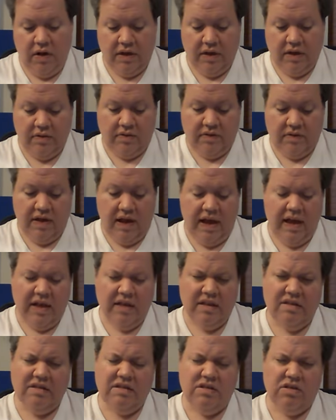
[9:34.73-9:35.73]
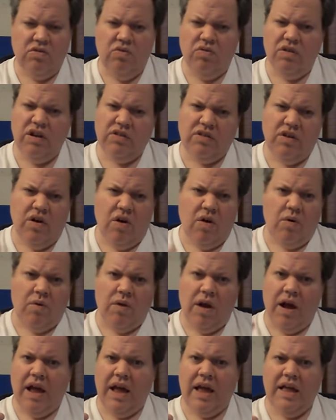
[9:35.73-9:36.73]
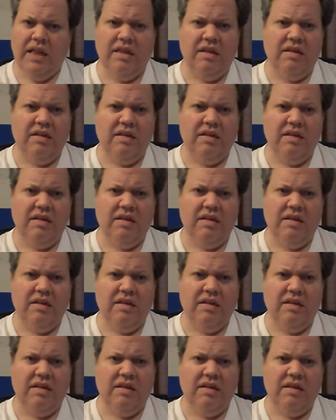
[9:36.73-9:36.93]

I can say. Story's alright.